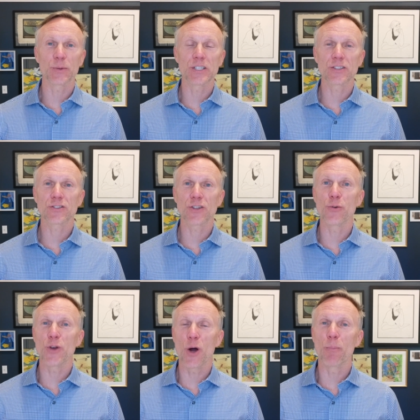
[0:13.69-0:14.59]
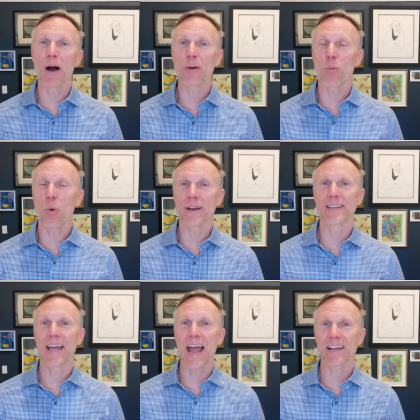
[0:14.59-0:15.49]
We just don't know by what
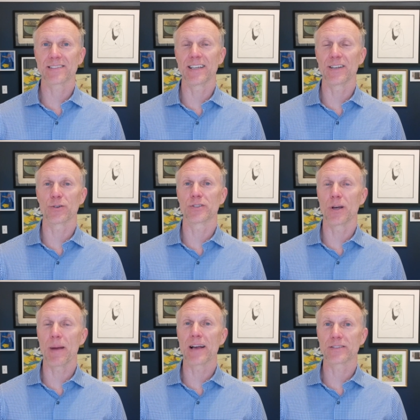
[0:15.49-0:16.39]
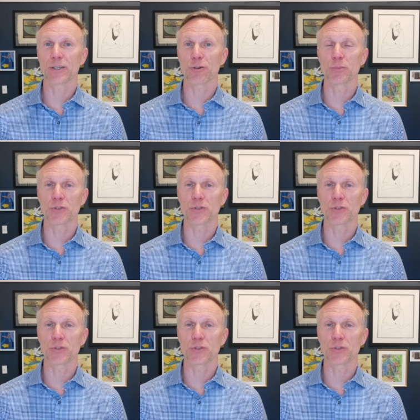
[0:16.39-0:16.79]
asset or sub-asset group.